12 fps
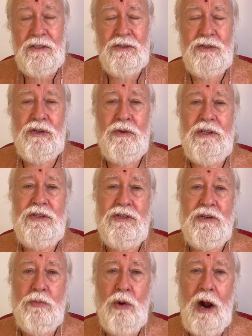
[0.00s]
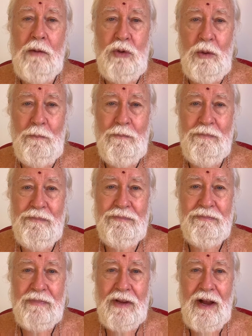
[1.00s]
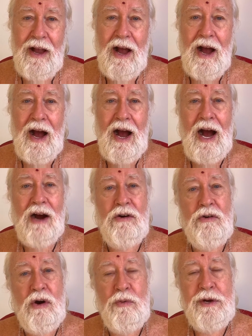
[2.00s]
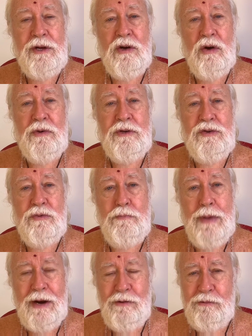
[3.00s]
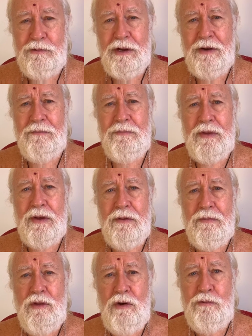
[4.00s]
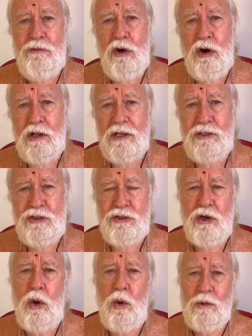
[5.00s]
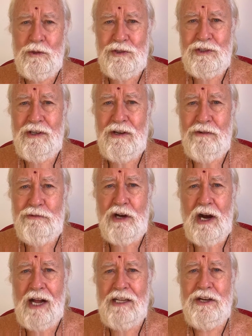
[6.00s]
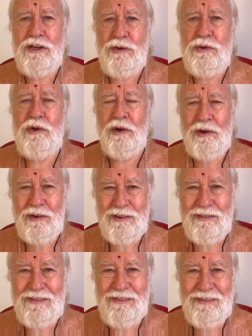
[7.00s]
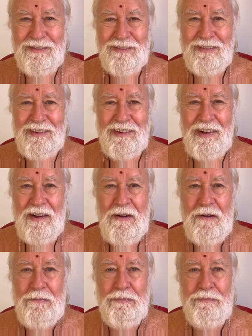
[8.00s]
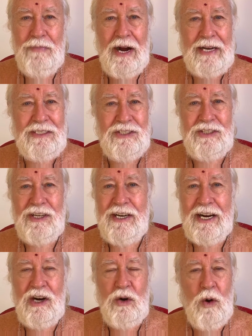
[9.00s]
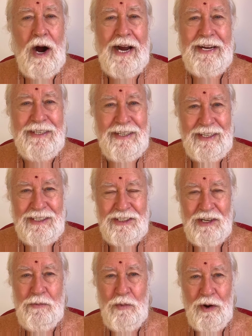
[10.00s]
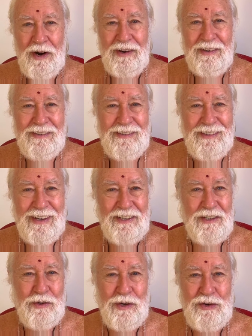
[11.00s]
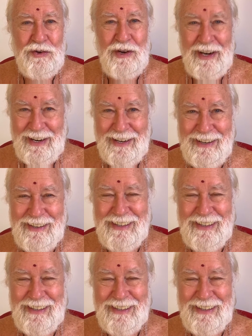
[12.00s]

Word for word: So, this is the problem. How are we going to benefit the fallen souls of Kali Yuga by sitting quietly somewhere under a tree?